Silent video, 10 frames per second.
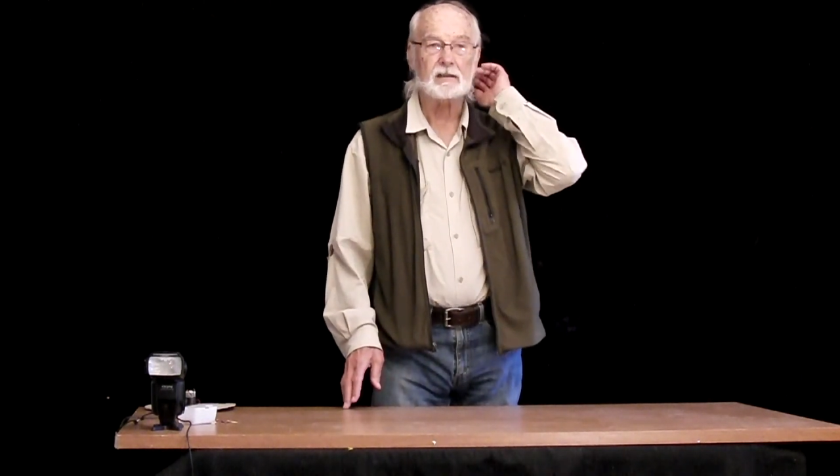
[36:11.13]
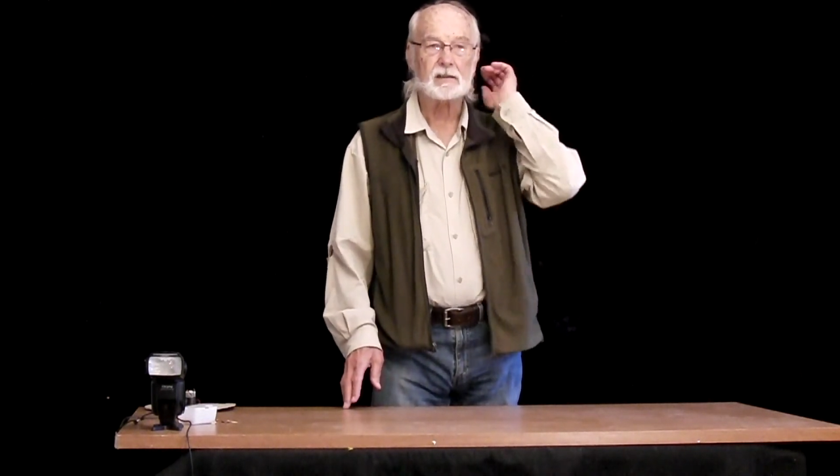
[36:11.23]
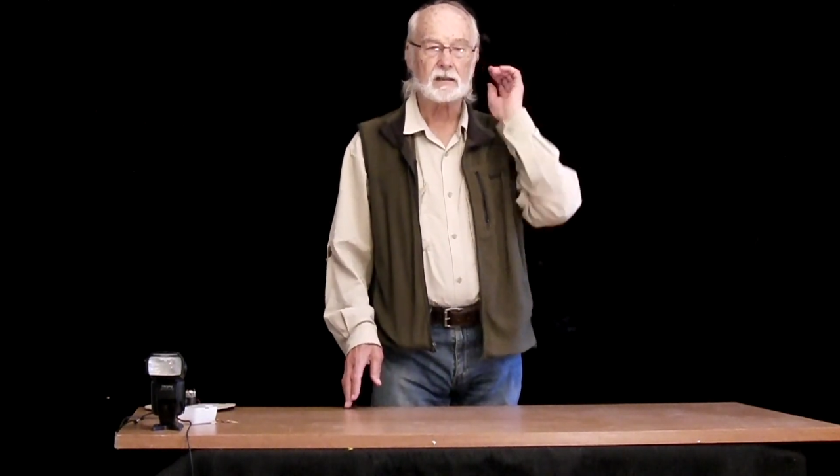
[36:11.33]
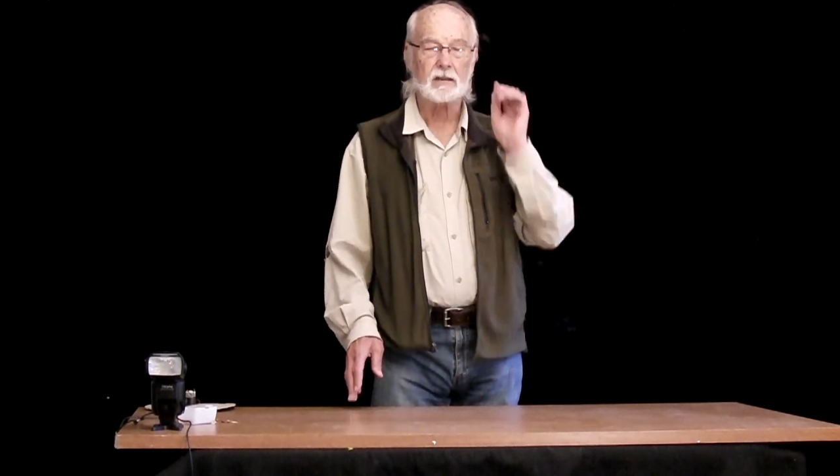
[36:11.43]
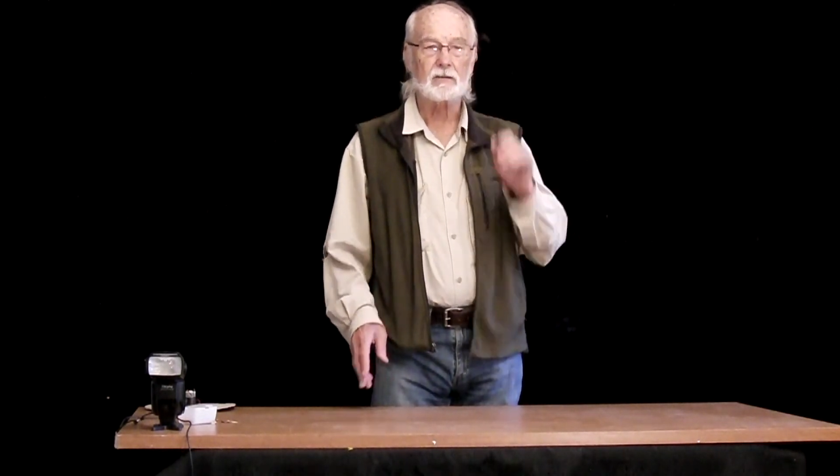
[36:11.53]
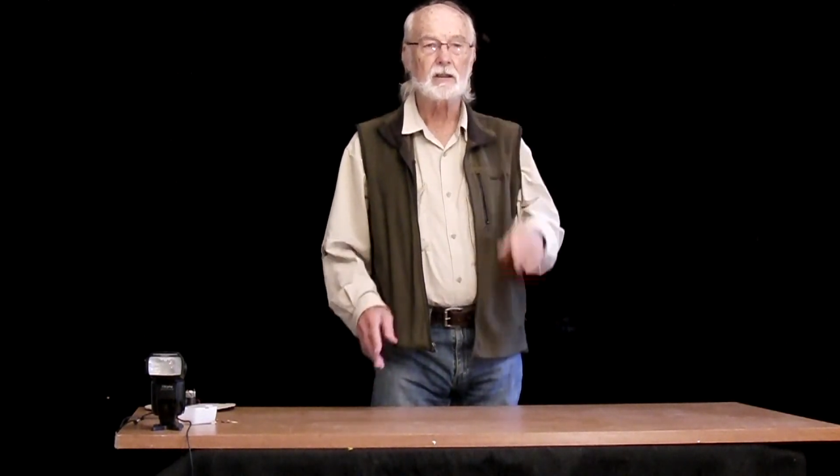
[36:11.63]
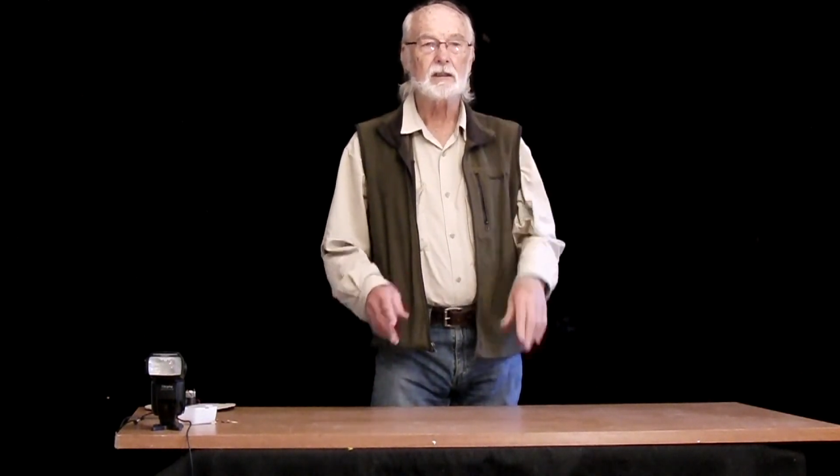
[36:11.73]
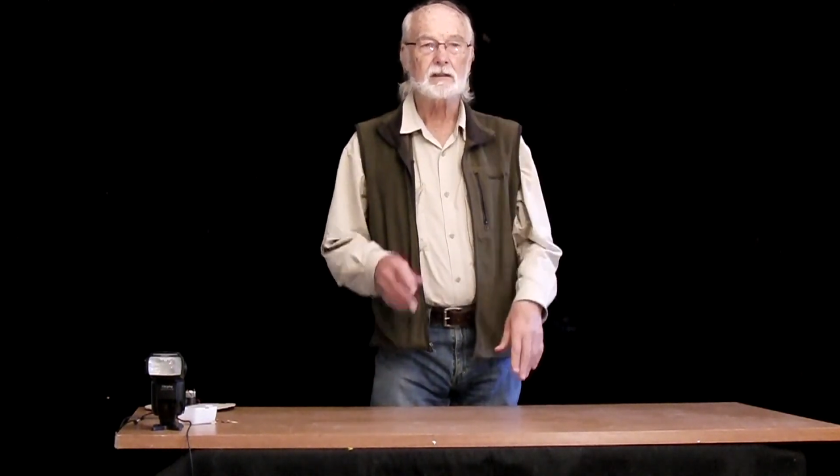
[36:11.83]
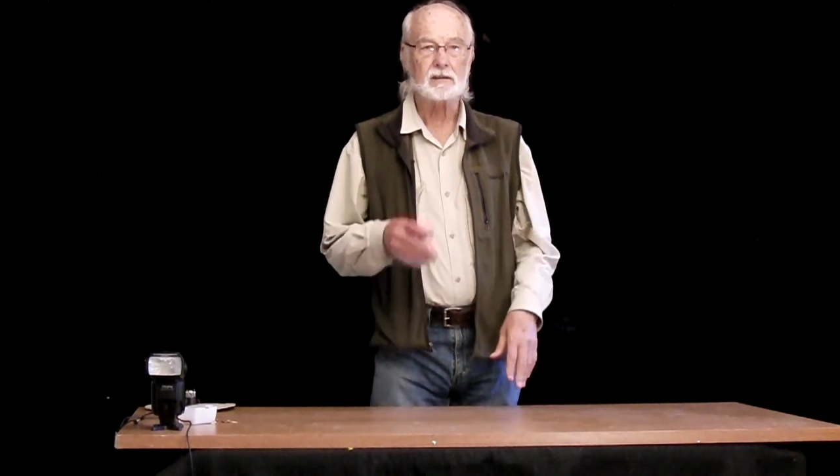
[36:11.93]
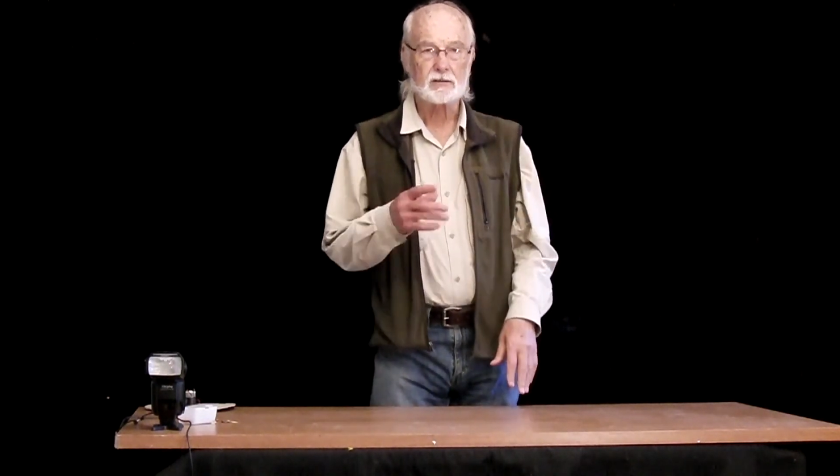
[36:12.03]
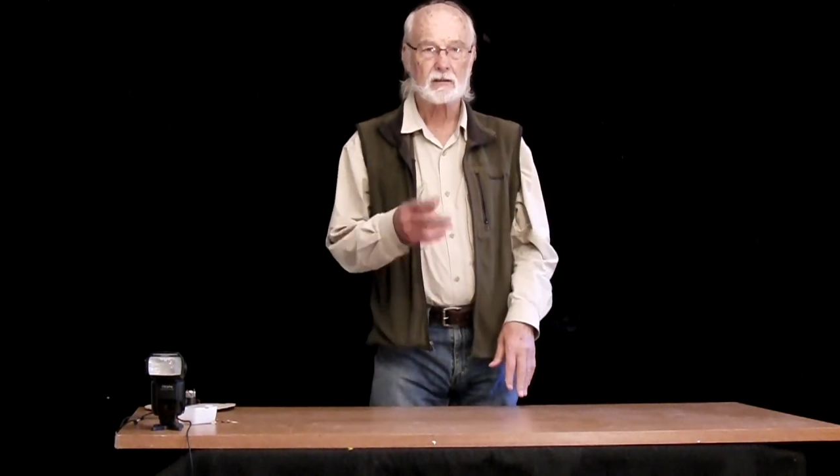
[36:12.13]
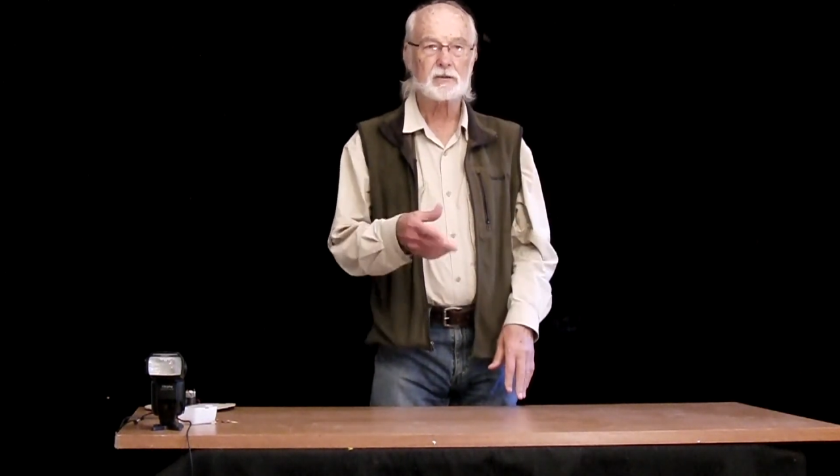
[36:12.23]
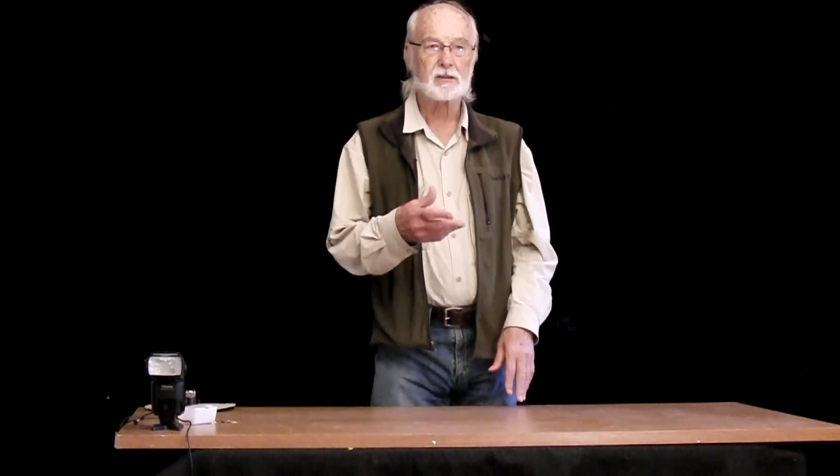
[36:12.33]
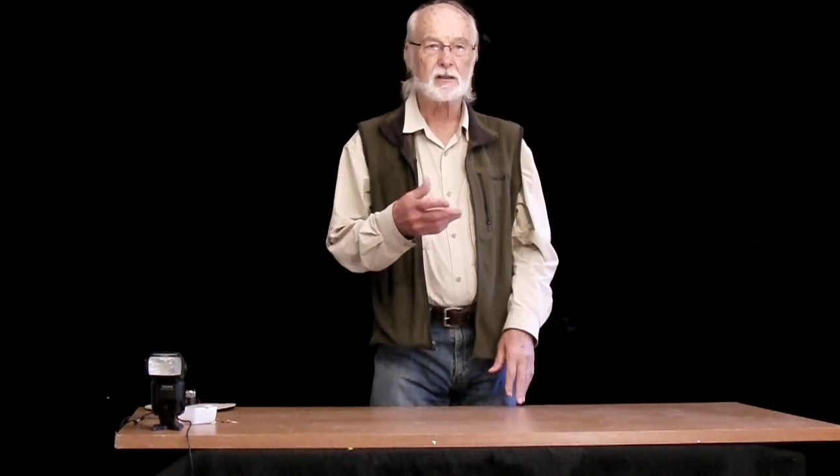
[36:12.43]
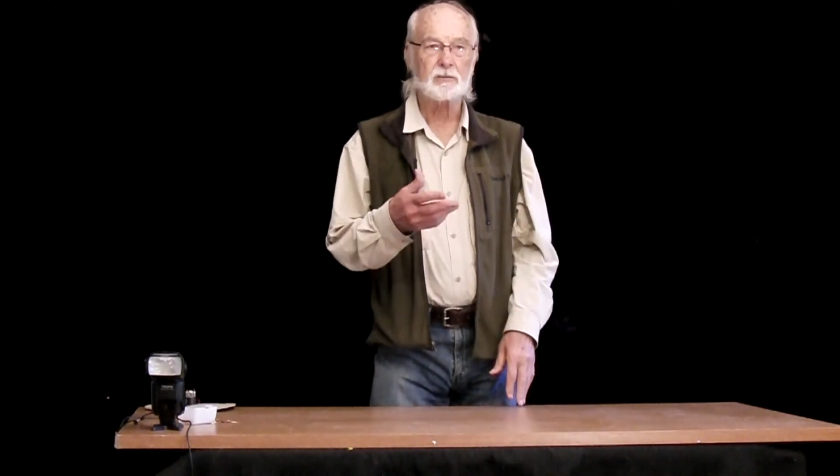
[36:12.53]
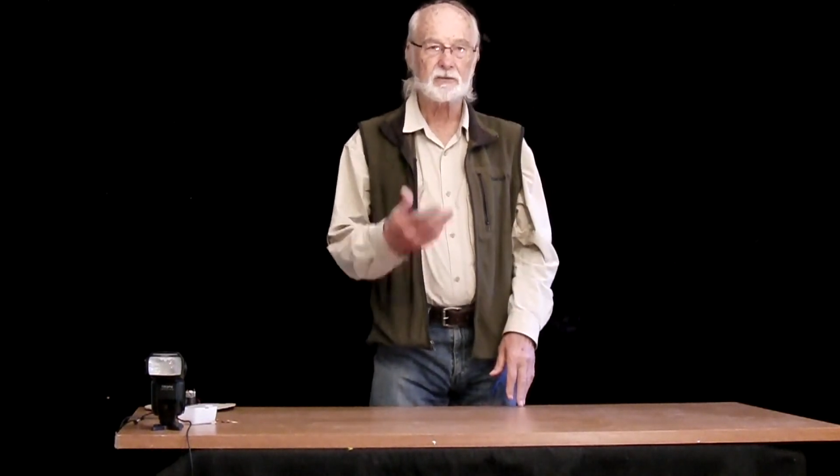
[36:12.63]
So the stroboscope,